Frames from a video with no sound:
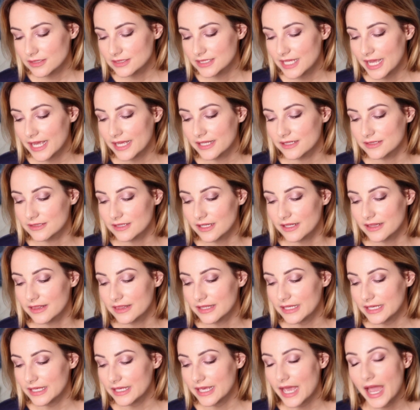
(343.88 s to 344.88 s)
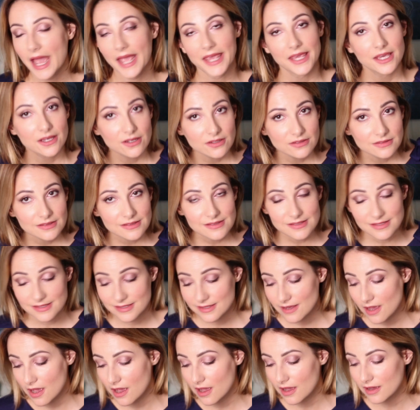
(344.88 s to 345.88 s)
Then the
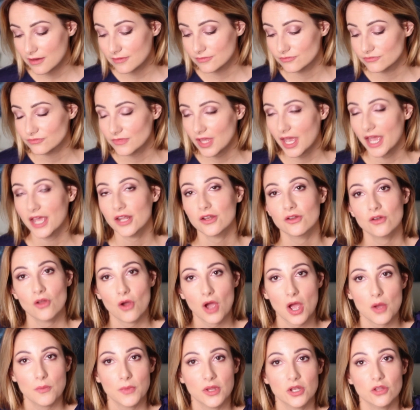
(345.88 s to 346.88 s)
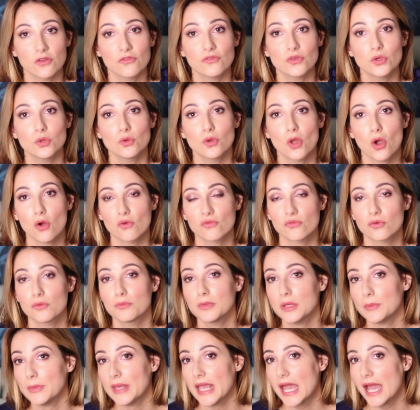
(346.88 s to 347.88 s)
Icons. I don't know how many of you know
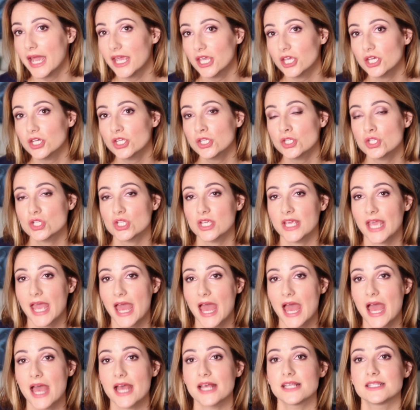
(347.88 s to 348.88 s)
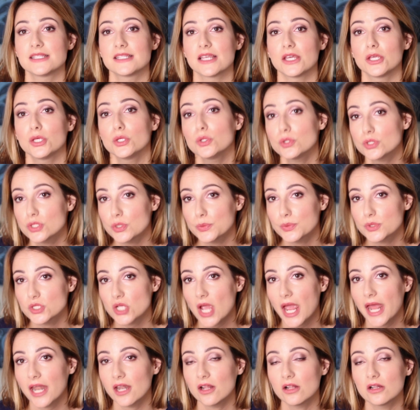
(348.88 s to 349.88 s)
from Mimi Icon. She has a YouTube
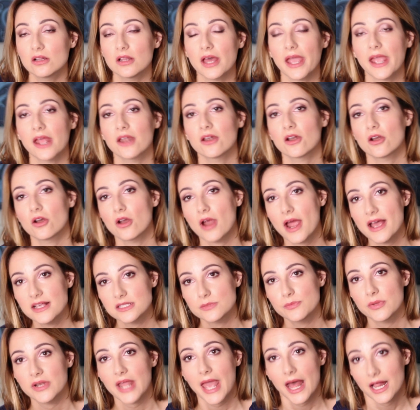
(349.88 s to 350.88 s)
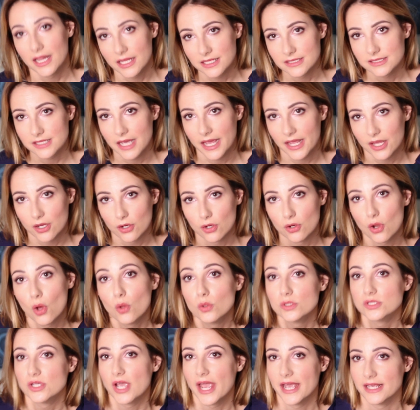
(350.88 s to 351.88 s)
channel, and her husband Alex Icon
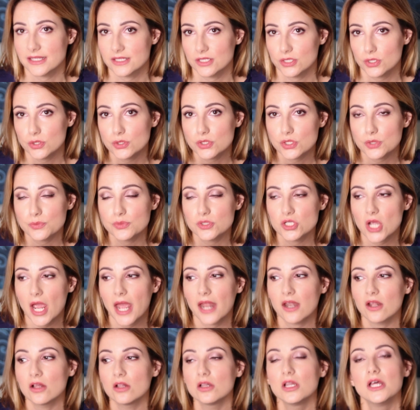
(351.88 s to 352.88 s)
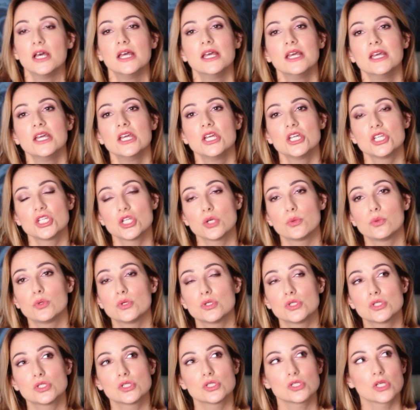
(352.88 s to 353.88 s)
also has a YouTube channel. She
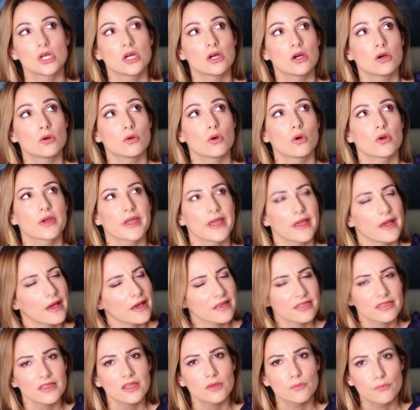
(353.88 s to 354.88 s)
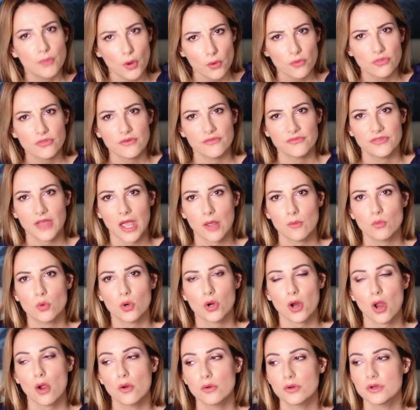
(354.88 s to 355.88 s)
was, I think both of them
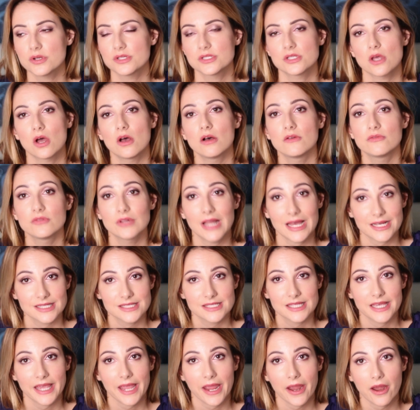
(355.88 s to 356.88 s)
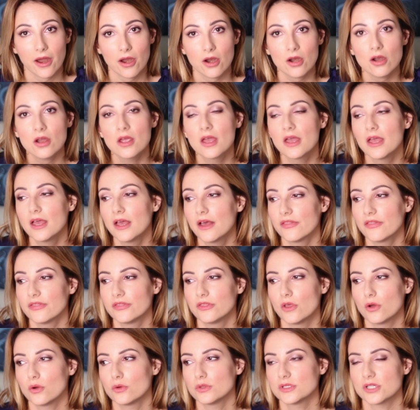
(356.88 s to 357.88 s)
were owners of Luxy Hair.
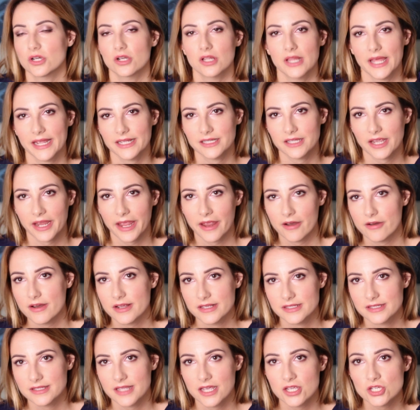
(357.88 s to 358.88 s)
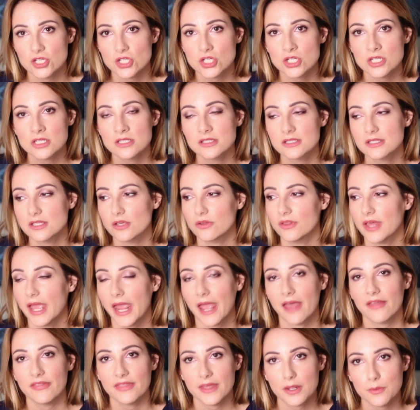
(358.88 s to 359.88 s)
Those are like the hair extensions, so they
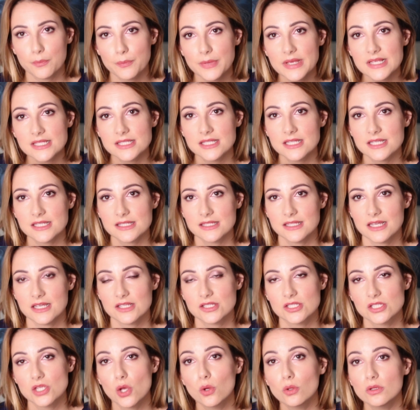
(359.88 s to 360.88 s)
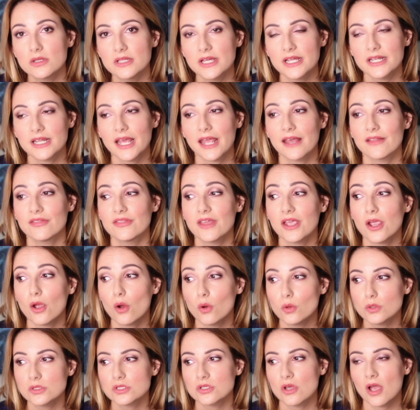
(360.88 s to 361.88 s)
had that business, they sold it, and they
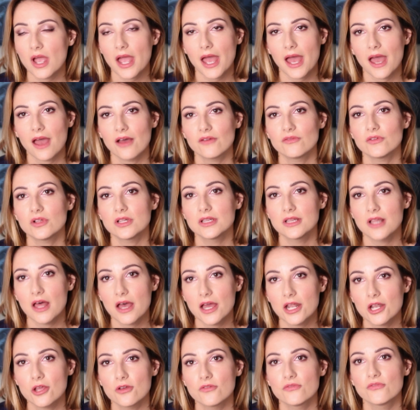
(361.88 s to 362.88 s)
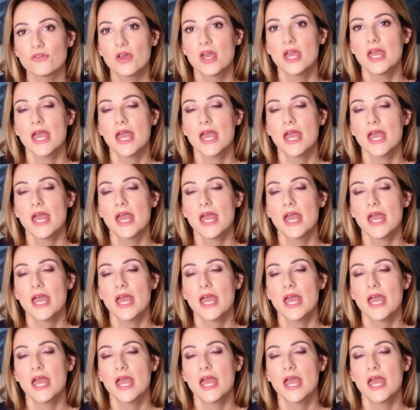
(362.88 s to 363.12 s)
also have a lot of